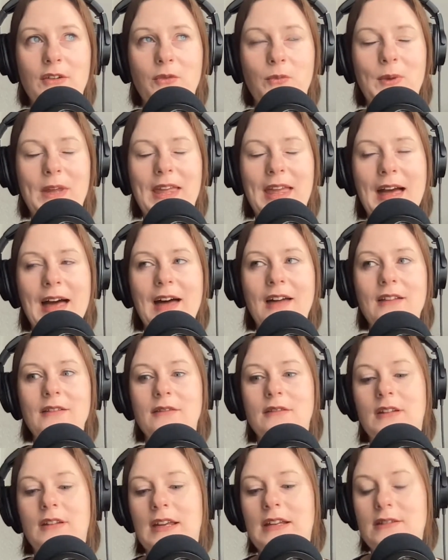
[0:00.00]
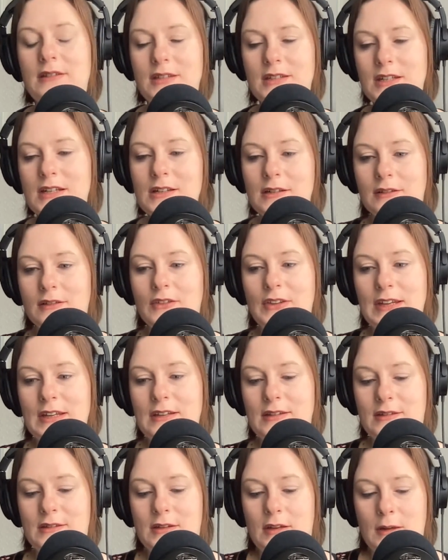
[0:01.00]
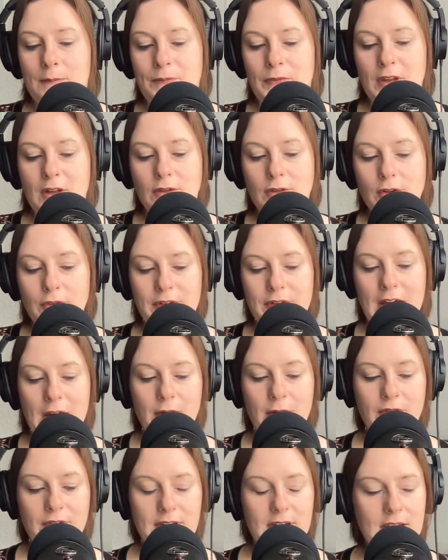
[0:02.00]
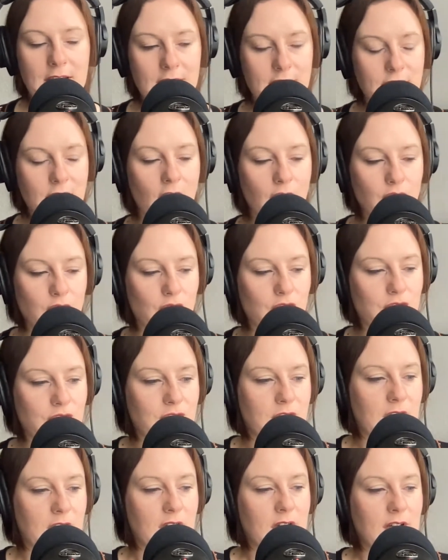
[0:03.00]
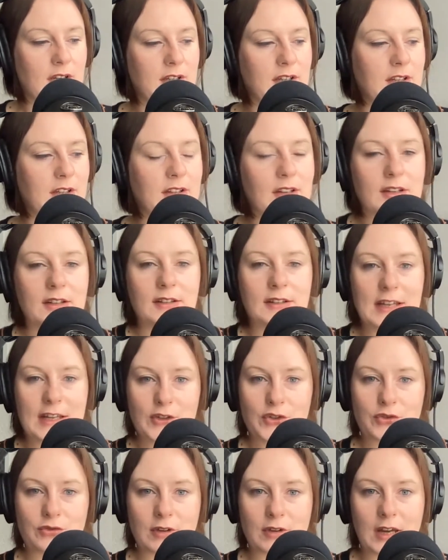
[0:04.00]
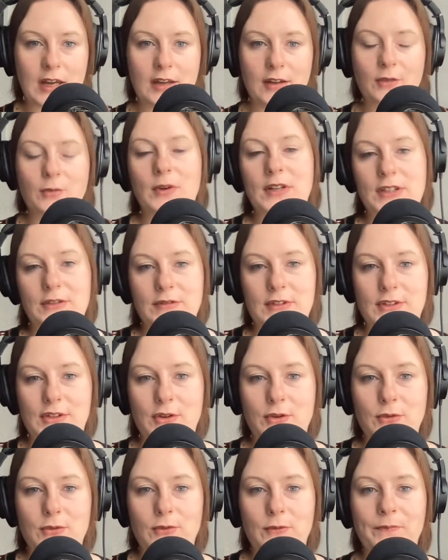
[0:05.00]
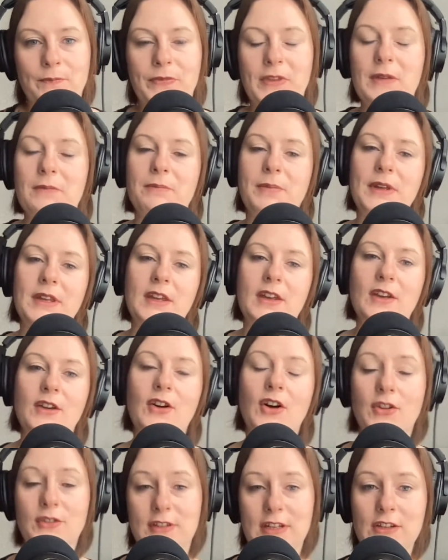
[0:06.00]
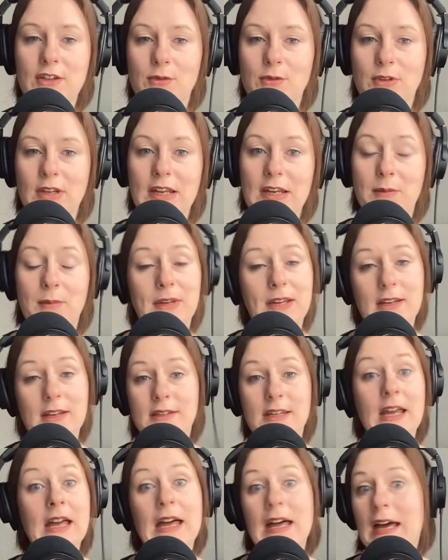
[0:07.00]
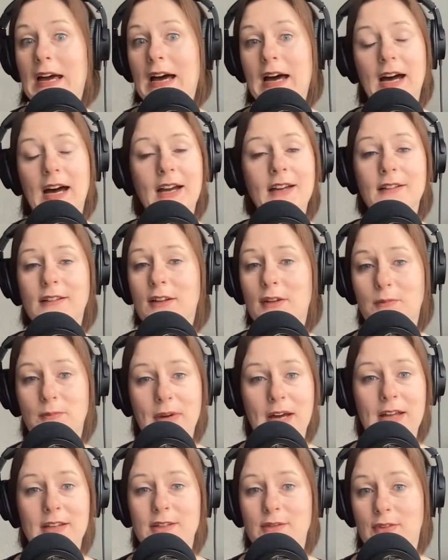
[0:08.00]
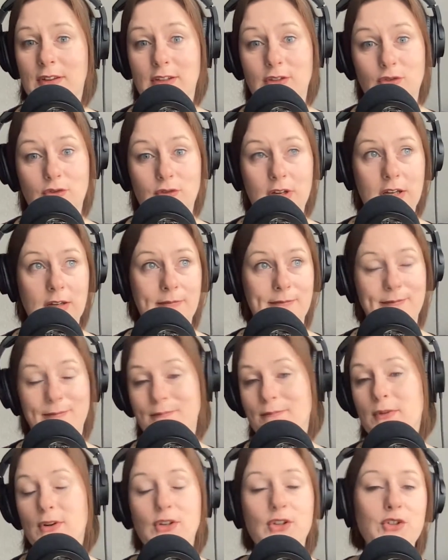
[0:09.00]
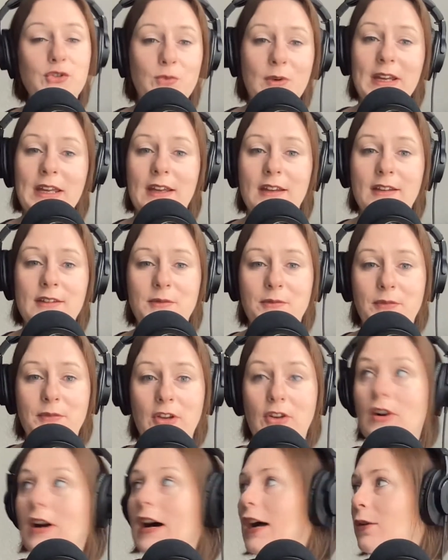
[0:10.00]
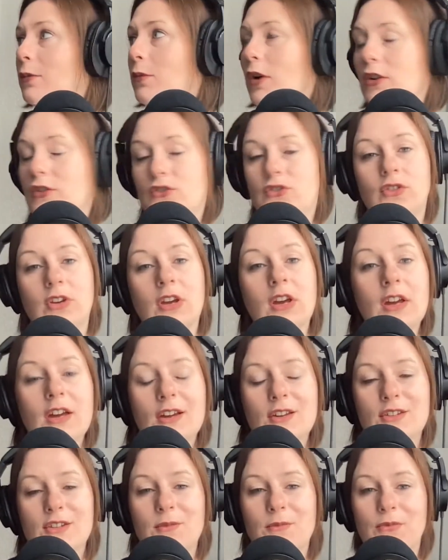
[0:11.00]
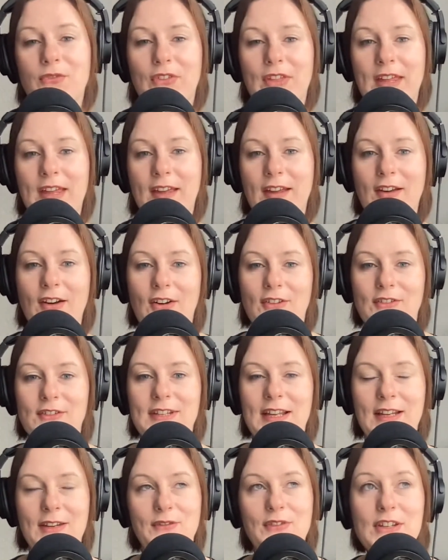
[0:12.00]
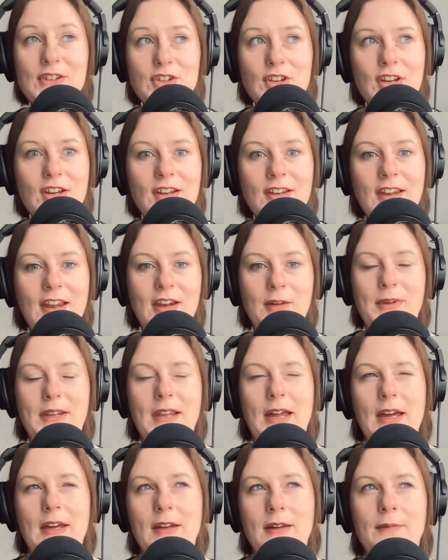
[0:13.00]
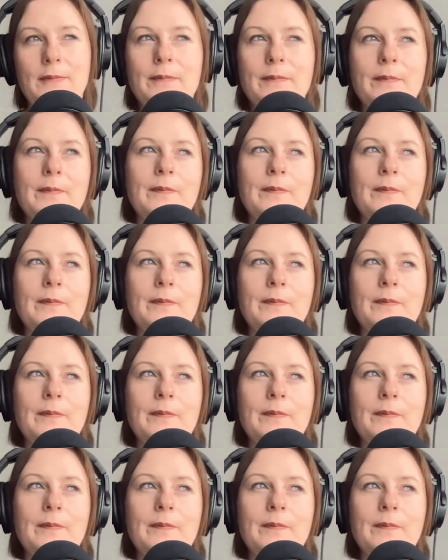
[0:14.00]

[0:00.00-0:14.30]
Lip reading: We can instill this love now of it. It's not just you learn history when you're at school, but you can continue learning, because I learn parts of history most weeks. You know, I'll watch something on television and I'll be like,